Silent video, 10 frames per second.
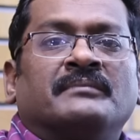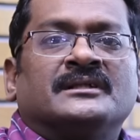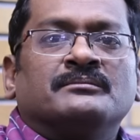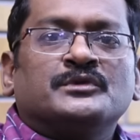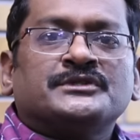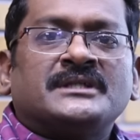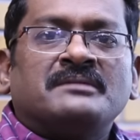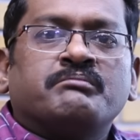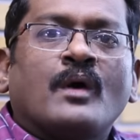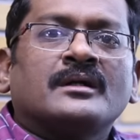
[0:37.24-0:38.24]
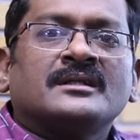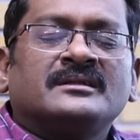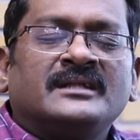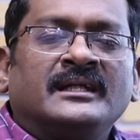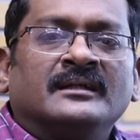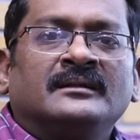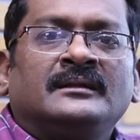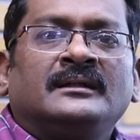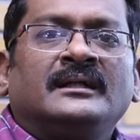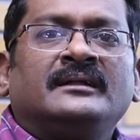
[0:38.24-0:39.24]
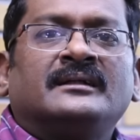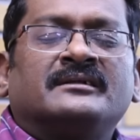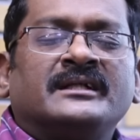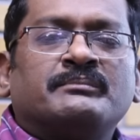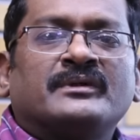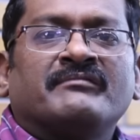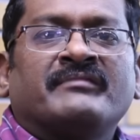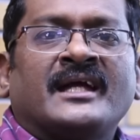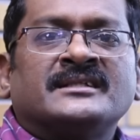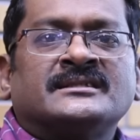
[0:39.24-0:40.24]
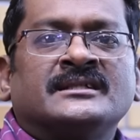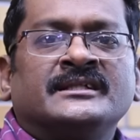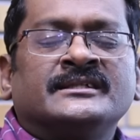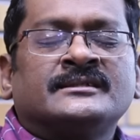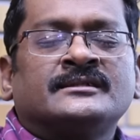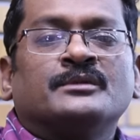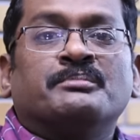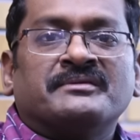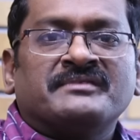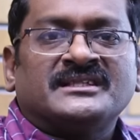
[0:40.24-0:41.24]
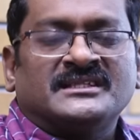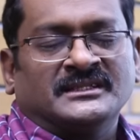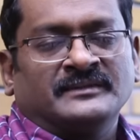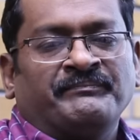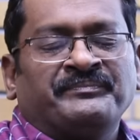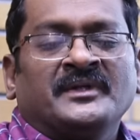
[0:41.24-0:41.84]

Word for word: But the most important thing in the treatment of cancer is to prevent it.